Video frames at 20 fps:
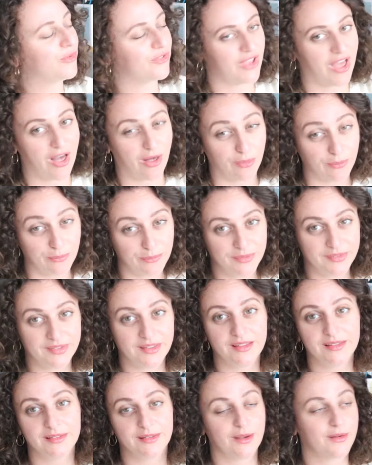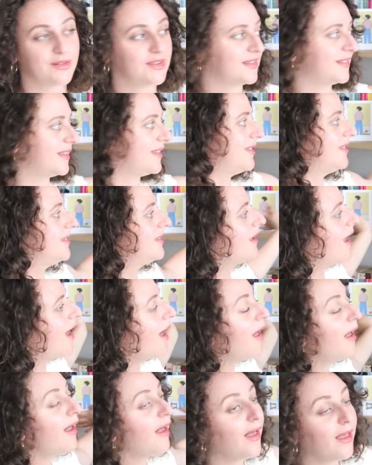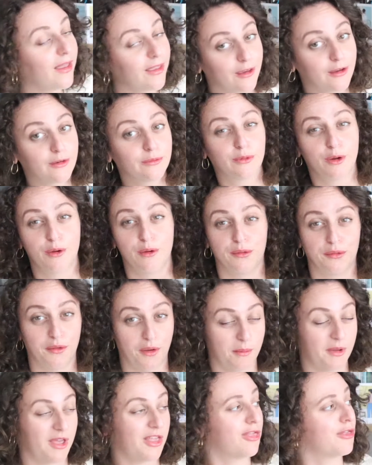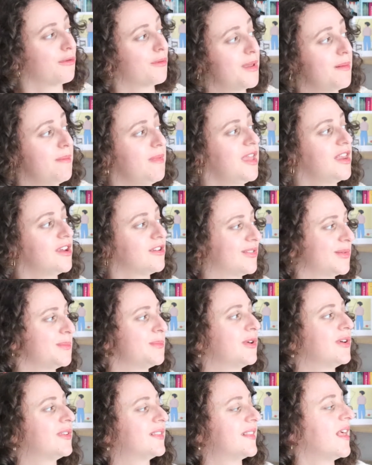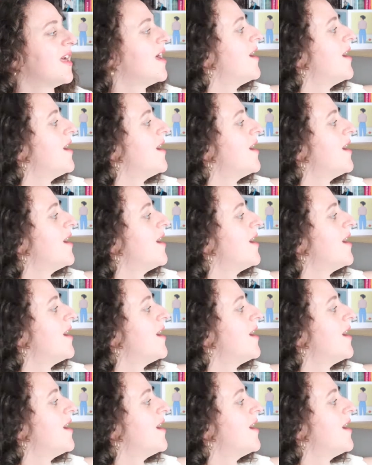shelves, so this entire row, so about 3 meters of books